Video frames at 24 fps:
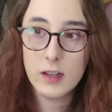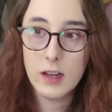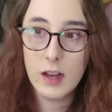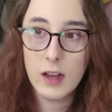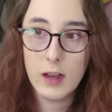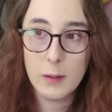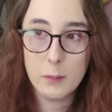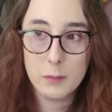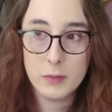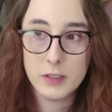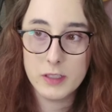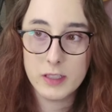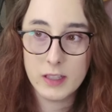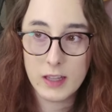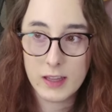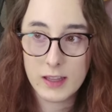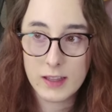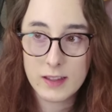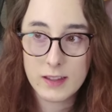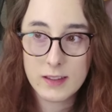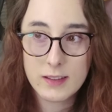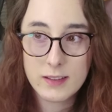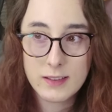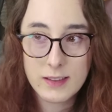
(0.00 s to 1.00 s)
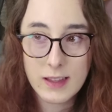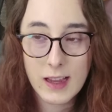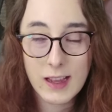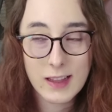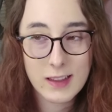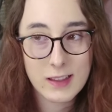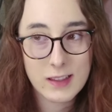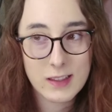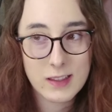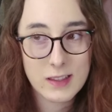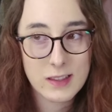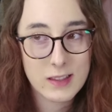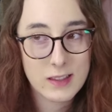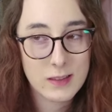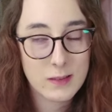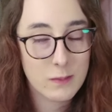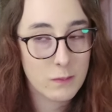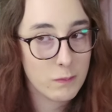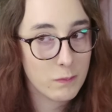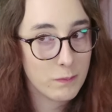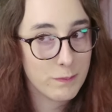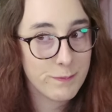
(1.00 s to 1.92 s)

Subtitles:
But like, that's